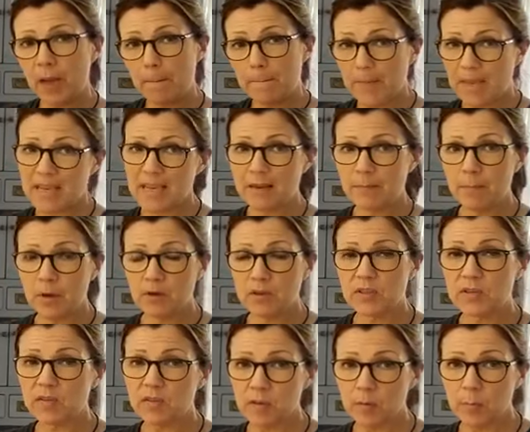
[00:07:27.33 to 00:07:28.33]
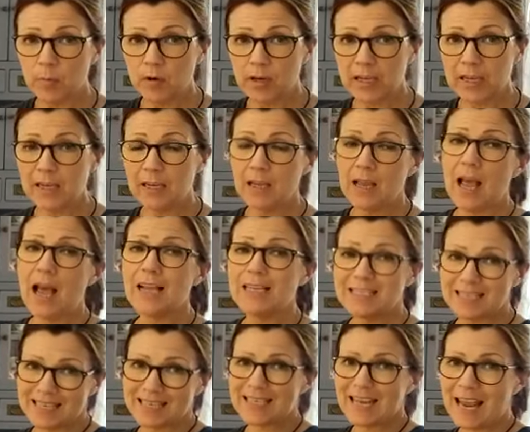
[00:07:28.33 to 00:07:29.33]
making most of the money and
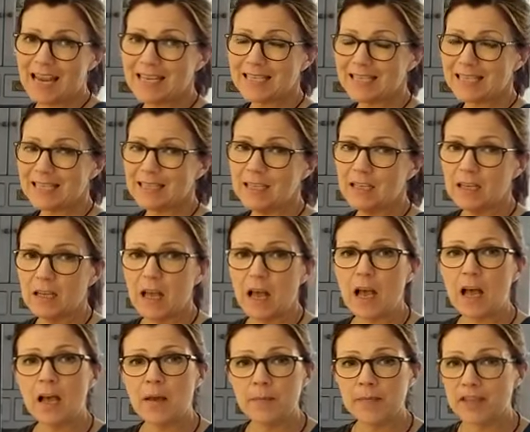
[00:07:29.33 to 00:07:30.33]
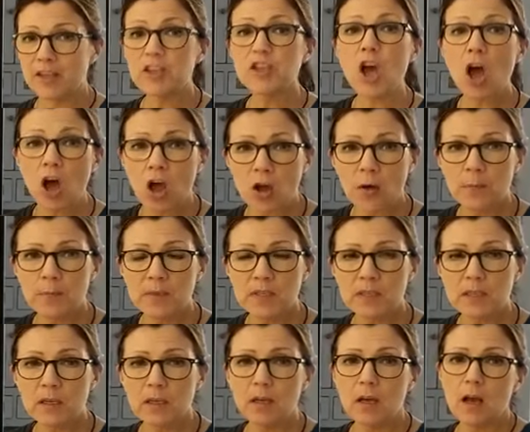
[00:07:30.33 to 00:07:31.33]
dictating the
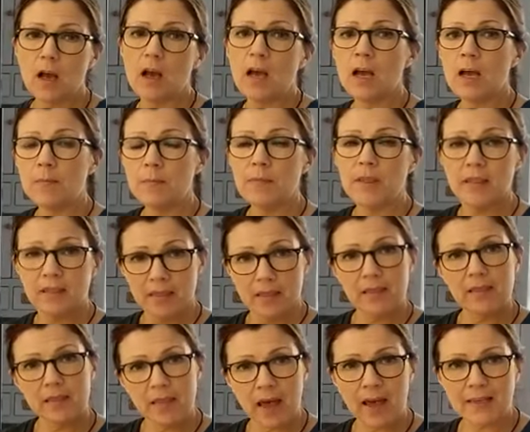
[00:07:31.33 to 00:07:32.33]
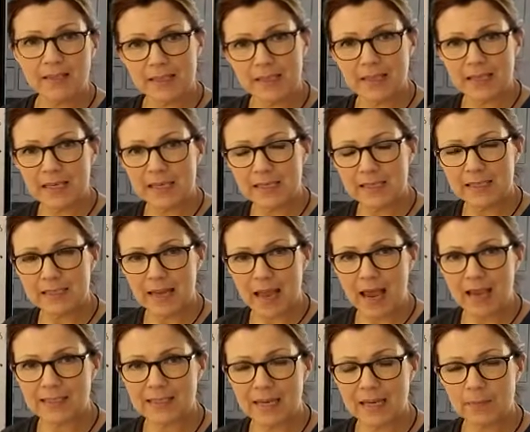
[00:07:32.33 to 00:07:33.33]
terms that these
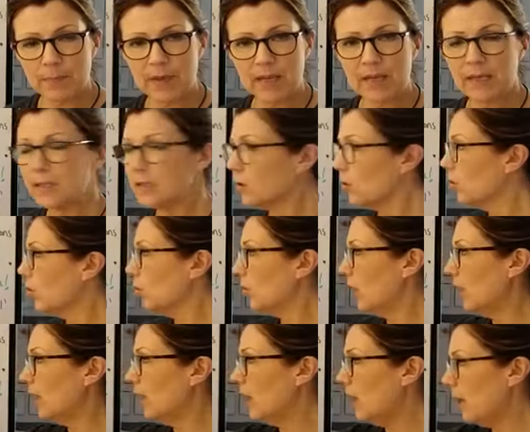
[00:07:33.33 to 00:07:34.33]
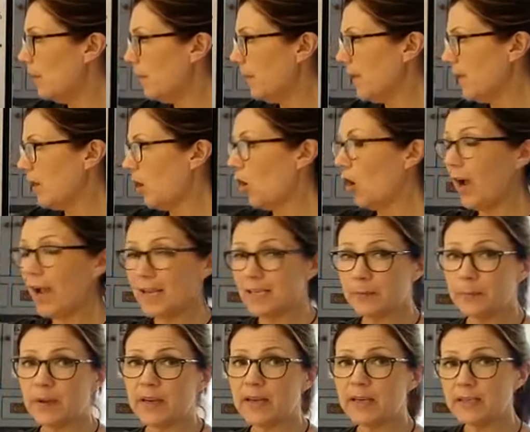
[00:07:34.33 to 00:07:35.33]
SAPs or
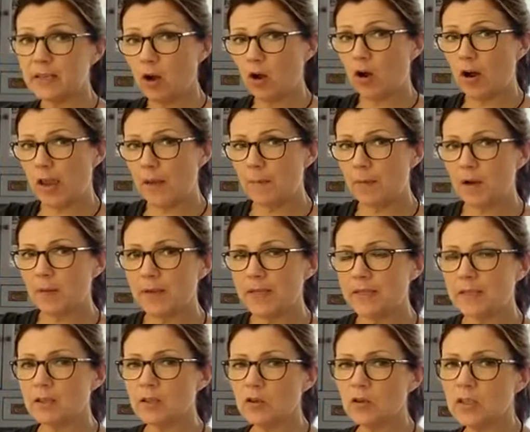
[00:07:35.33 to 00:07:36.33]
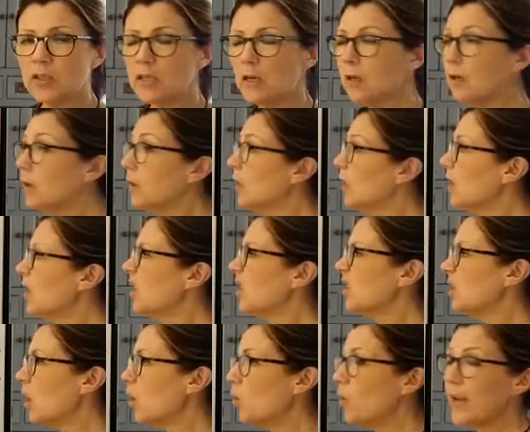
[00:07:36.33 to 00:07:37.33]
PRSPs are implemented under.
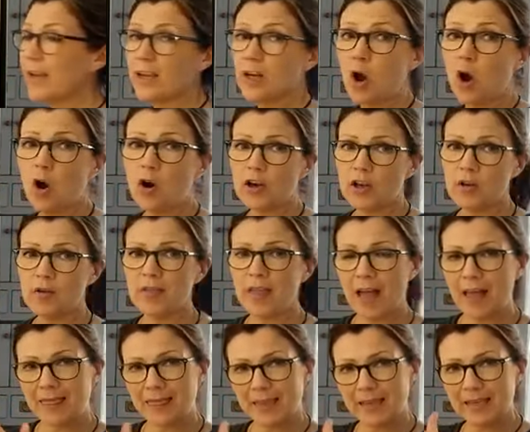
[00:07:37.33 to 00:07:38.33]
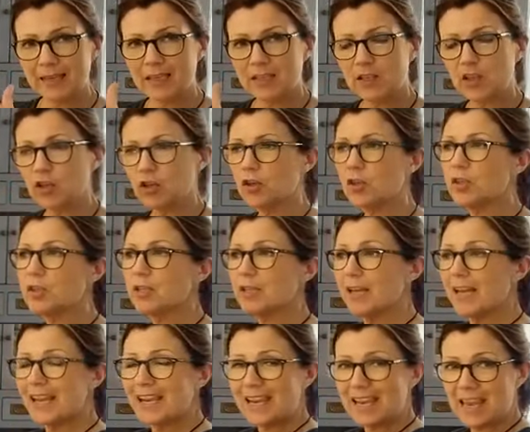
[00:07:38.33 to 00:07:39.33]
So we can argue that this just
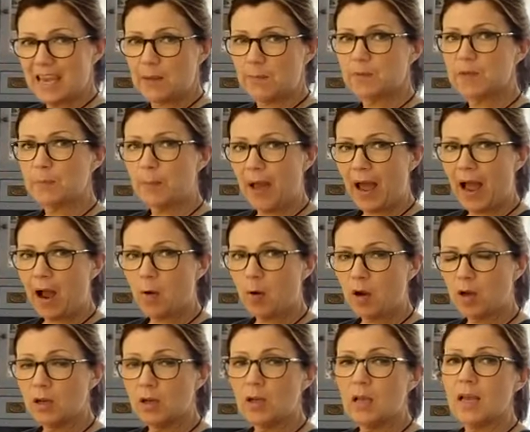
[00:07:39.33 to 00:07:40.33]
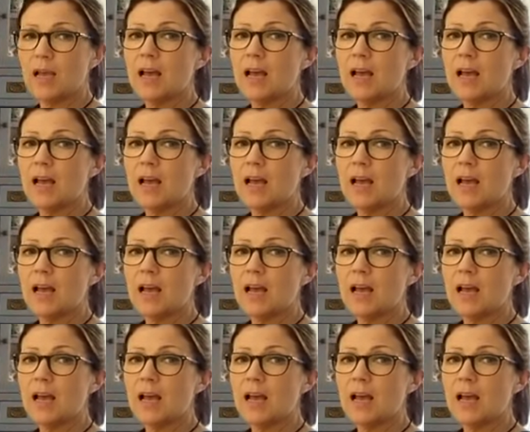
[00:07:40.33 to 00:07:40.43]
keeps power